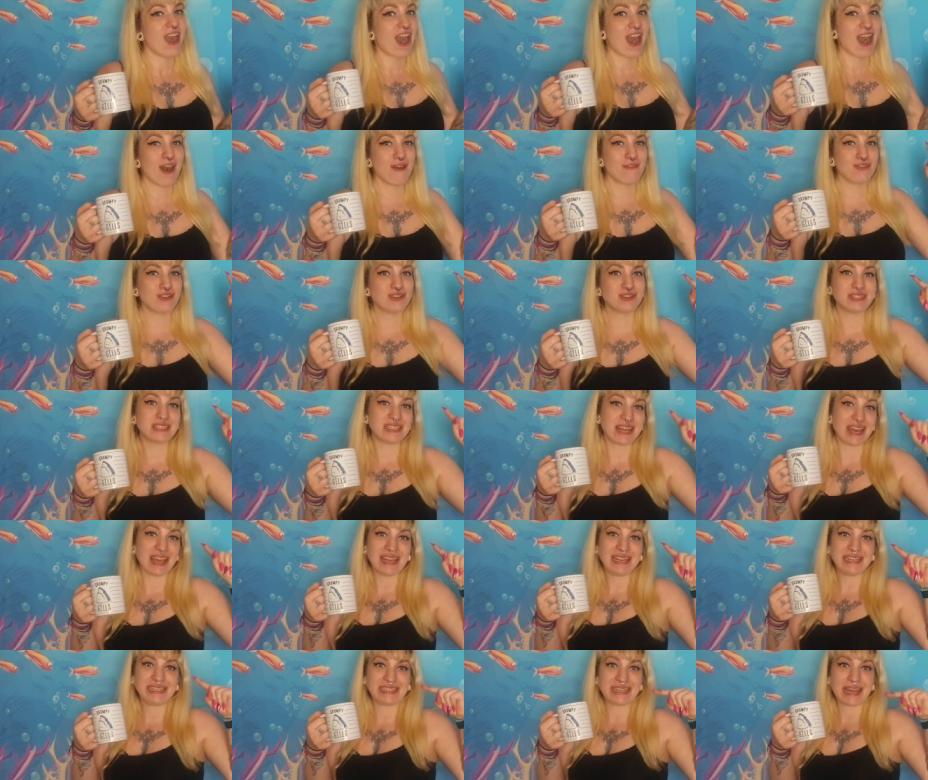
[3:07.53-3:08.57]
have your
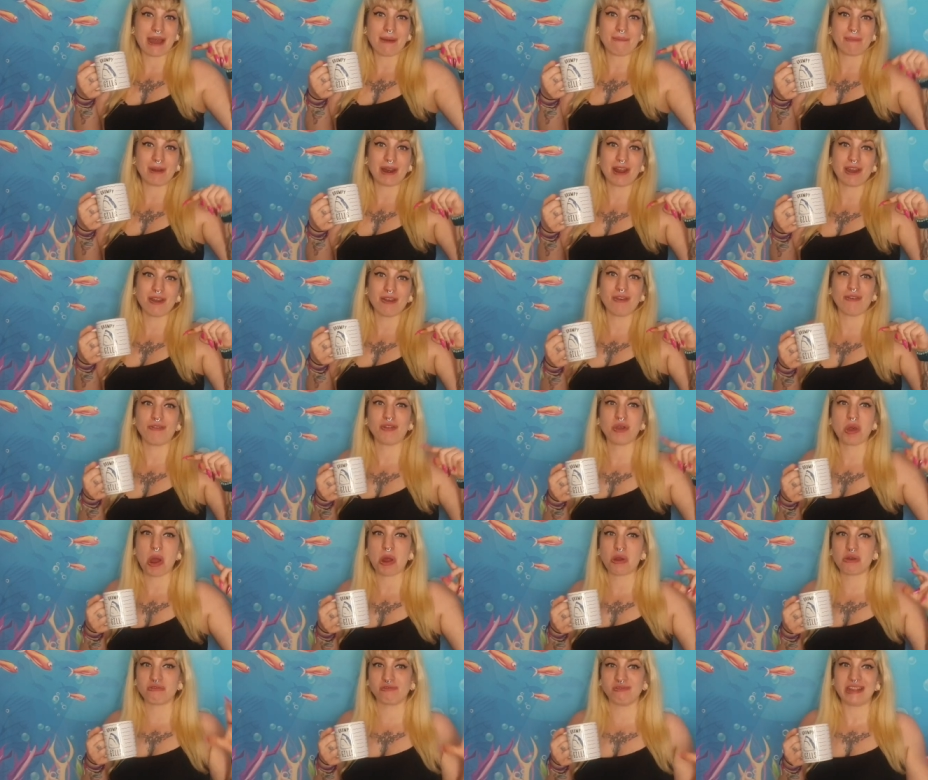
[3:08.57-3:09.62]
say down below if
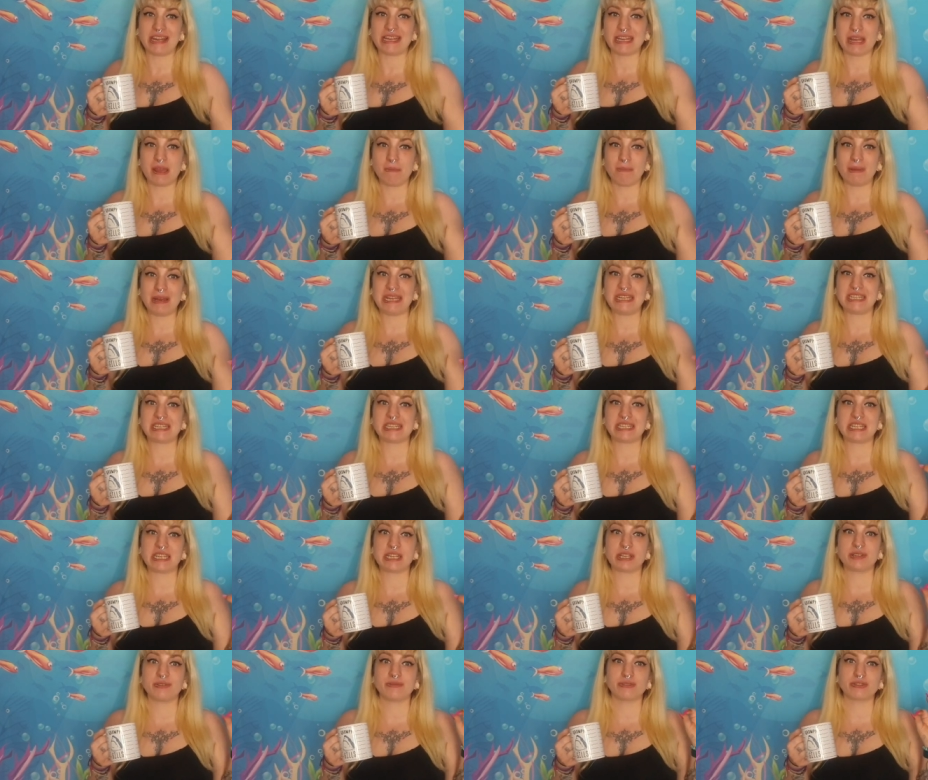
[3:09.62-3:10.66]
you aren't already please
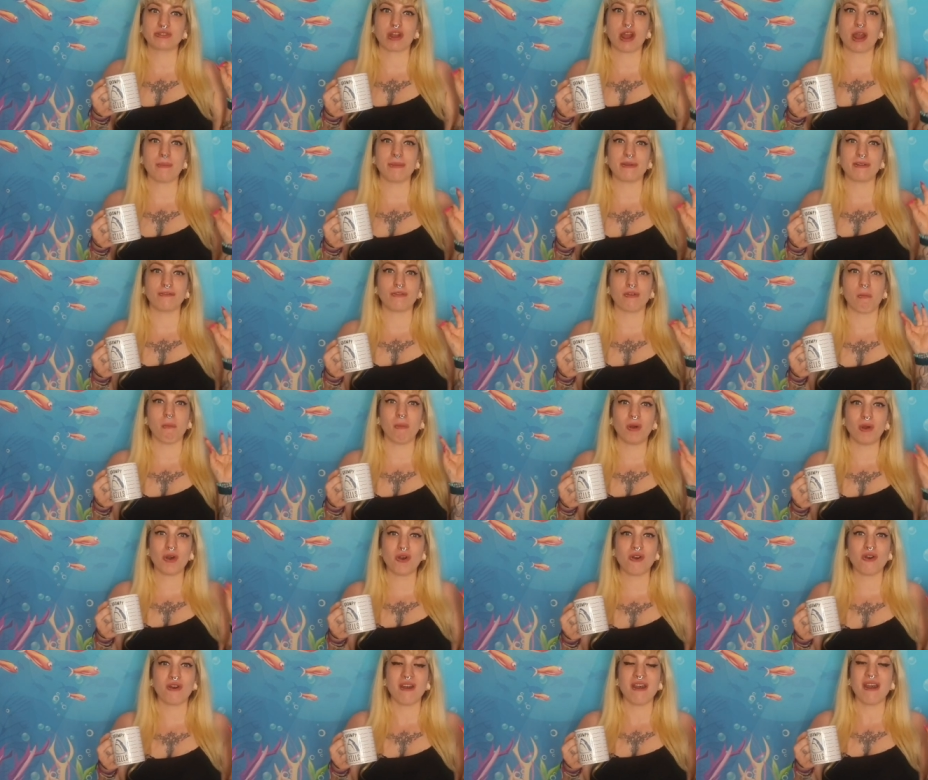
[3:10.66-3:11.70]
consider subscribing for
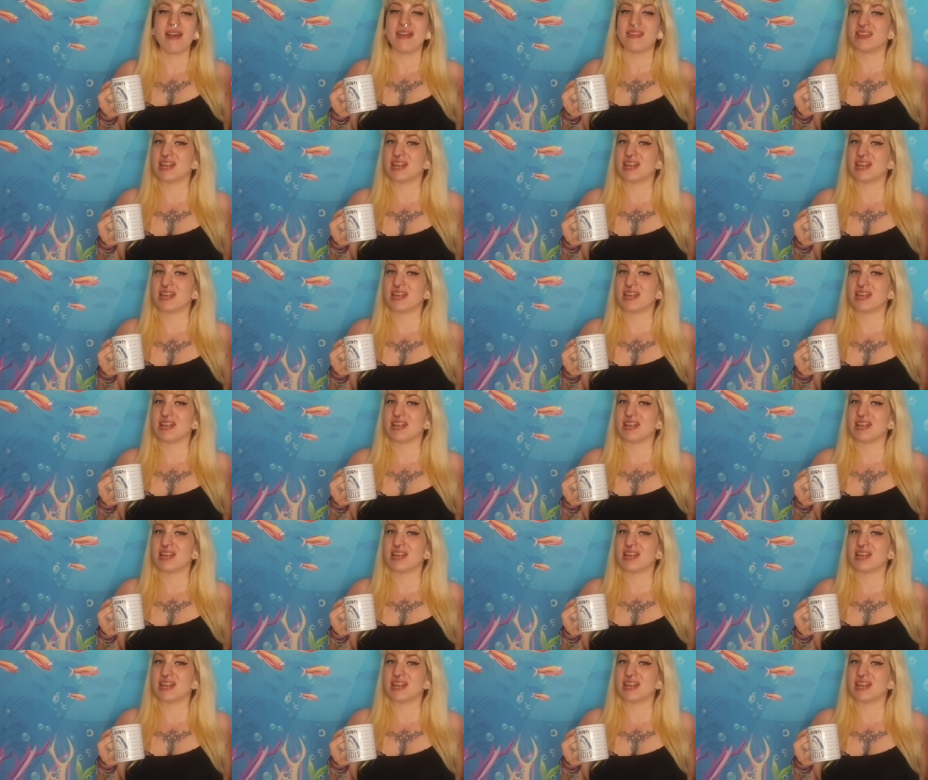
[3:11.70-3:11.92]
more